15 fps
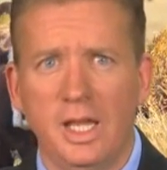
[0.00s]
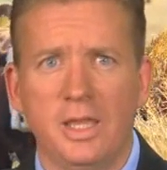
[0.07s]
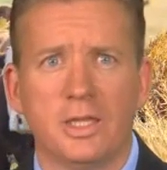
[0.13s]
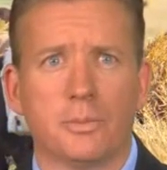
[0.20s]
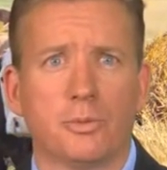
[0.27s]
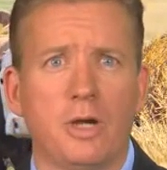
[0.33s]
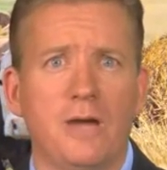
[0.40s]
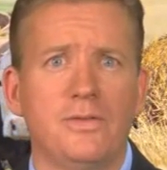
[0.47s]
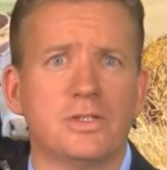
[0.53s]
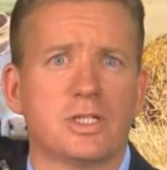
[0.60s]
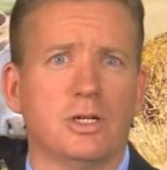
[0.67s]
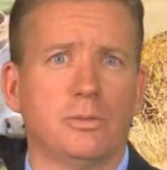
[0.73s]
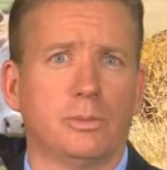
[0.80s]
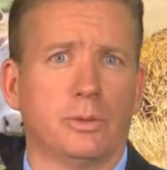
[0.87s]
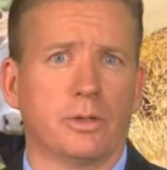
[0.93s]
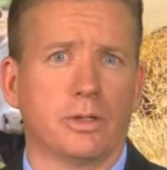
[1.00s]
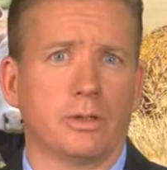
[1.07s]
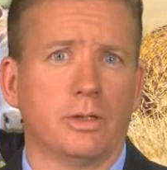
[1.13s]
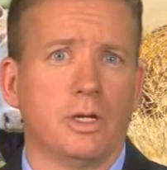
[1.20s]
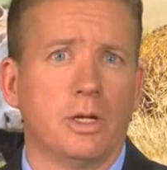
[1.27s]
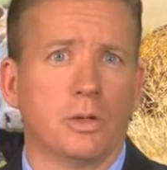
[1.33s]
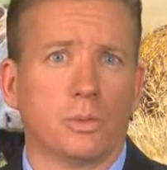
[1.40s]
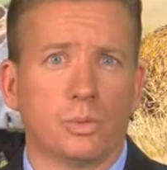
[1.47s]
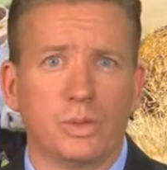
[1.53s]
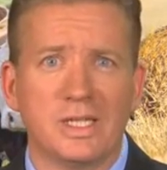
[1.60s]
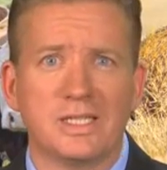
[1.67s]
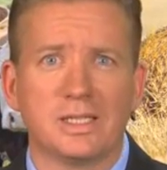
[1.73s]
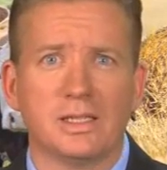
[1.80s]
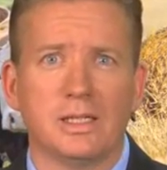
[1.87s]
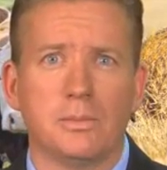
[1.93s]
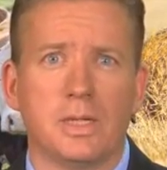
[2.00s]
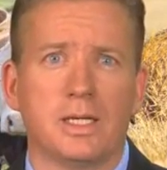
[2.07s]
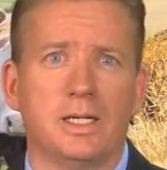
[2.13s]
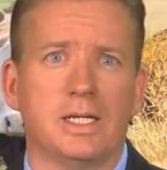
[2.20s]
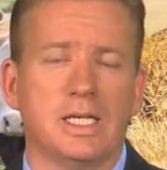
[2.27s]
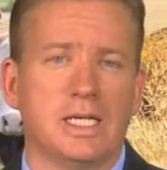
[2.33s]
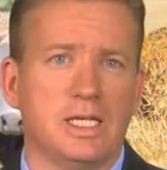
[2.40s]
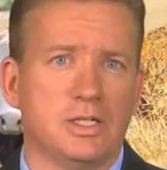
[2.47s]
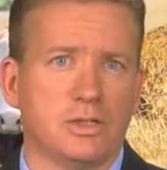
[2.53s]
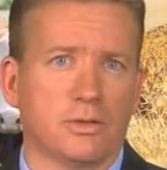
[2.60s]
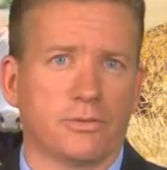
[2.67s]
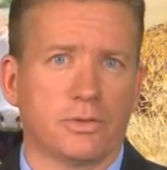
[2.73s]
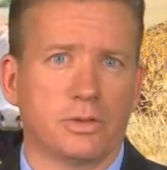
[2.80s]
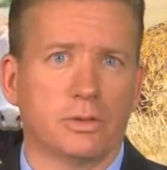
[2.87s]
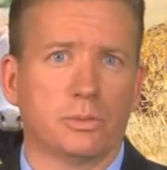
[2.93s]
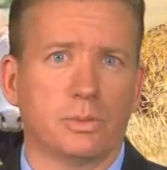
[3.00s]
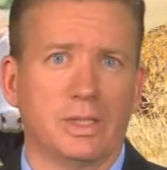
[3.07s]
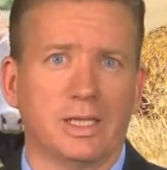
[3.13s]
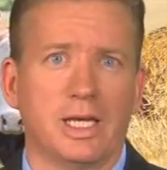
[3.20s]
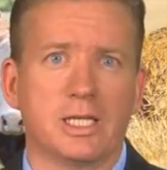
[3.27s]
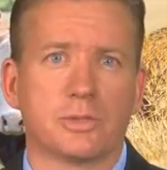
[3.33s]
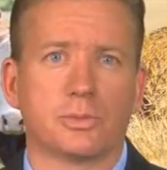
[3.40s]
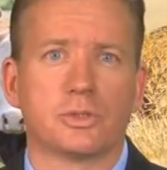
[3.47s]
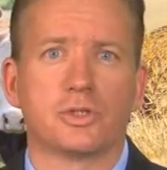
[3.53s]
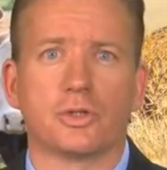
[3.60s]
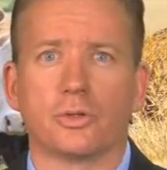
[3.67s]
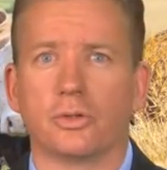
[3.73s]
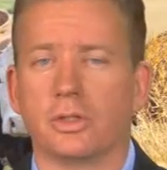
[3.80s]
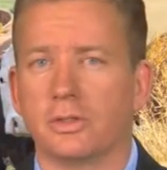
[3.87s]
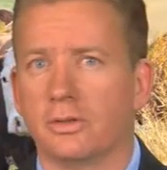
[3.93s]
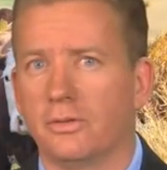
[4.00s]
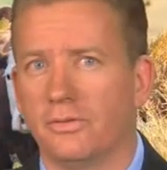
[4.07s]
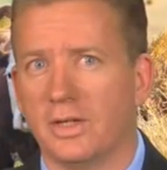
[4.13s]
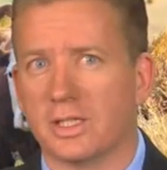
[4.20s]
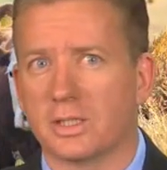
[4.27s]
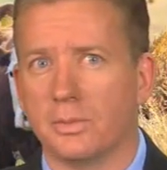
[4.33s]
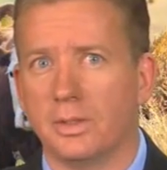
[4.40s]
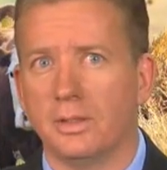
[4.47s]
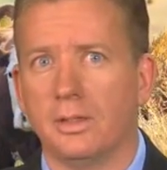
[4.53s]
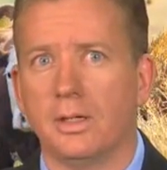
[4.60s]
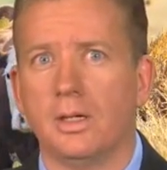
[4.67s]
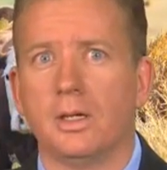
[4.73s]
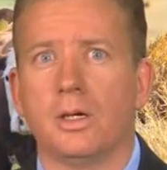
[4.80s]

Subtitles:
The province of Alberta recently made it easier for you to realize a return on your investment